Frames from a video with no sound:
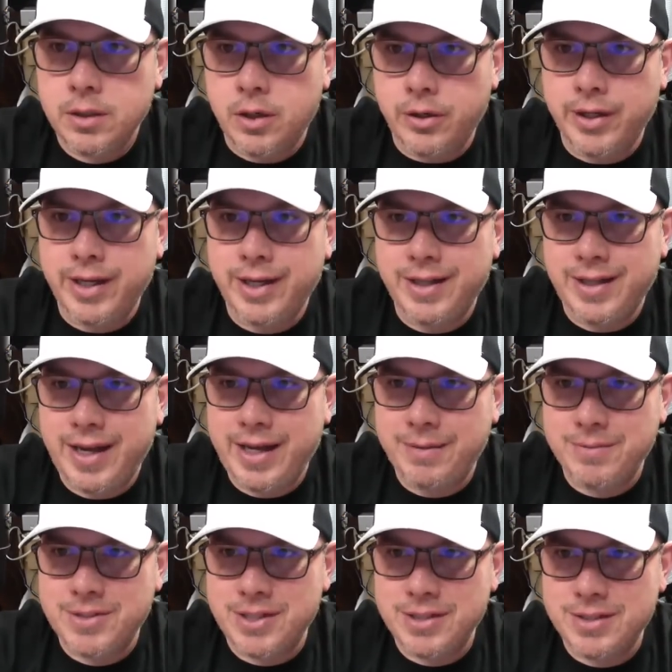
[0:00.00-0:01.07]

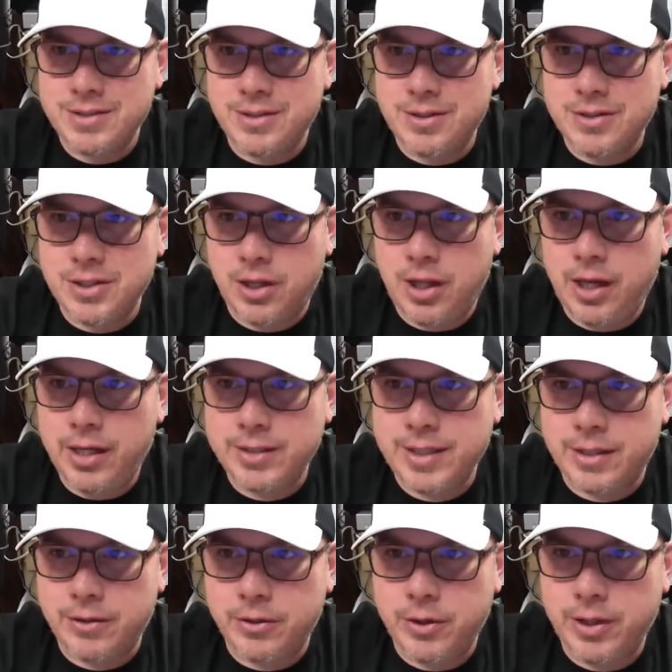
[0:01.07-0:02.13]
Adam says there's a lot. I
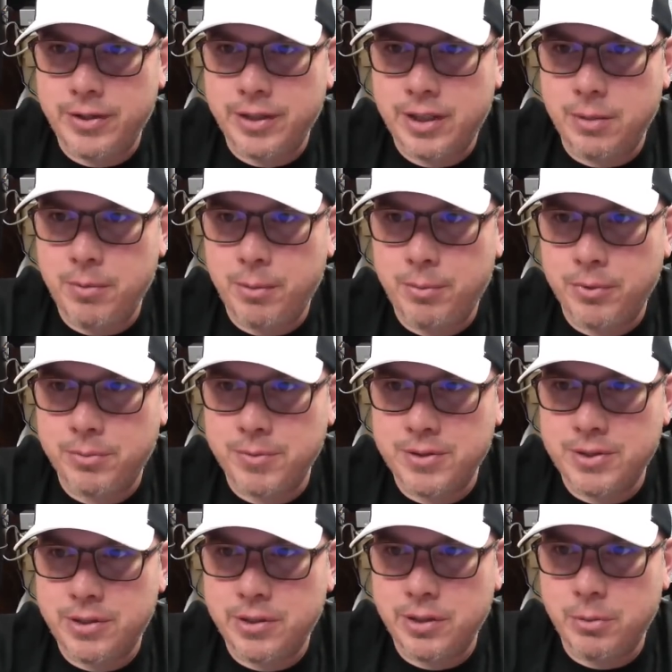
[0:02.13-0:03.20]
don't know how they come up with
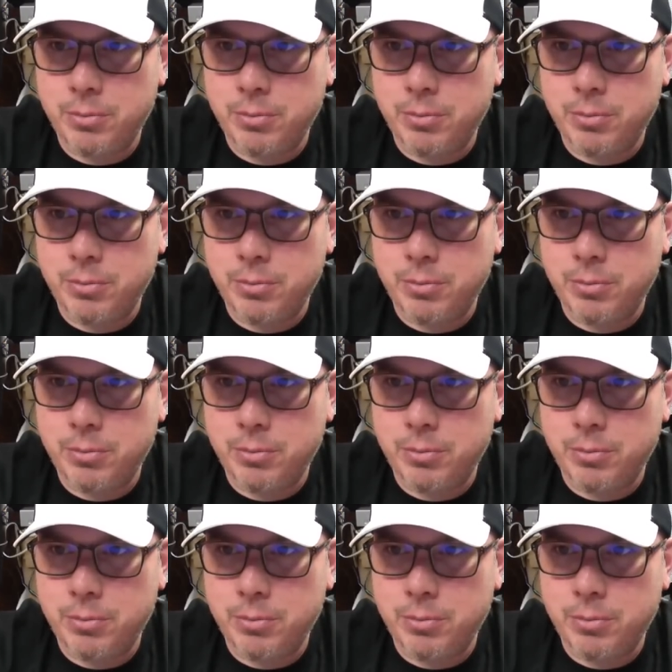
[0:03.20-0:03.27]
material.